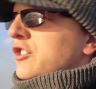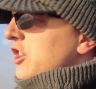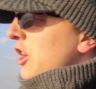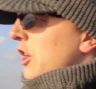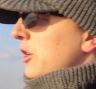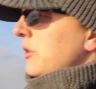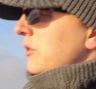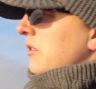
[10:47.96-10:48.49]

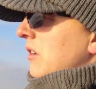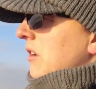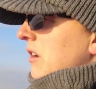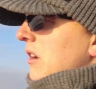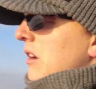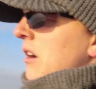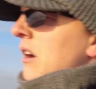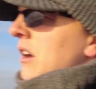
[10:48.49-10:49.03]
do,
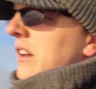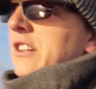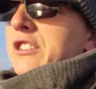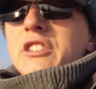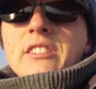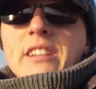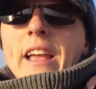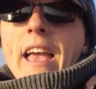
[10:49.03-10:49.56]
let's
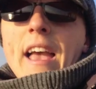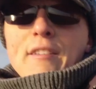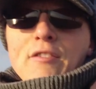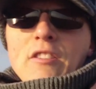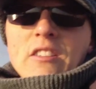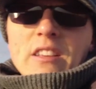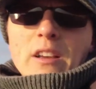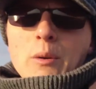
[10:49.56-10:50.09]
just say
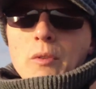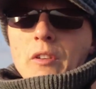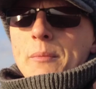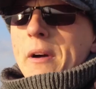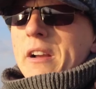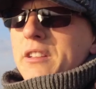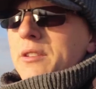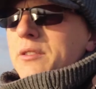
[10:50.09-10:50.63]
every single one of
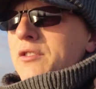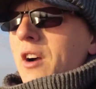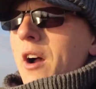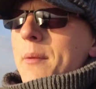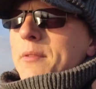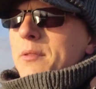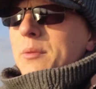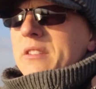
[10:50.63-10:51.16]
my
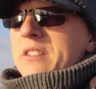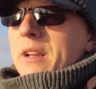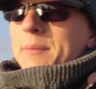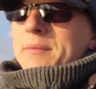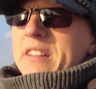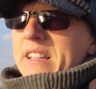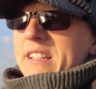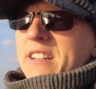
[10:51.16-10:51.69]
subscribers were to come
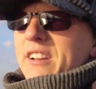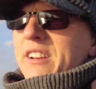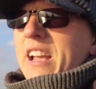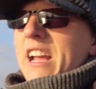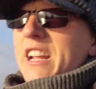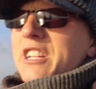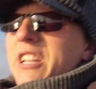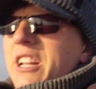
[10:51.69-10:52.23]
to this
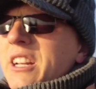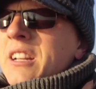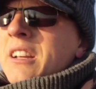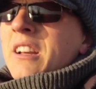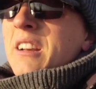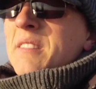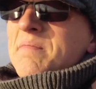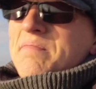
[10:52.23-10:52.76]
location,
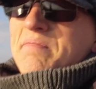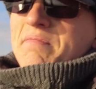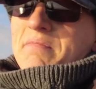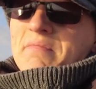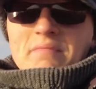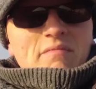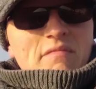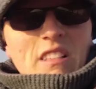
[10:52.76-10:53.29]

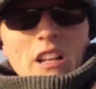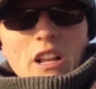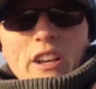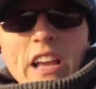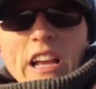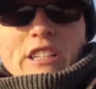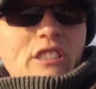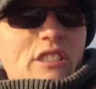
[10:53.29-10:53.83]
the
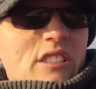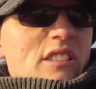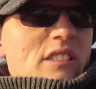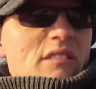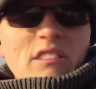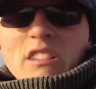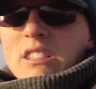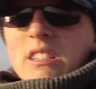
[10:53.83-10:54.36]
locations
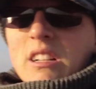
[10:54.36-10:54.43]
could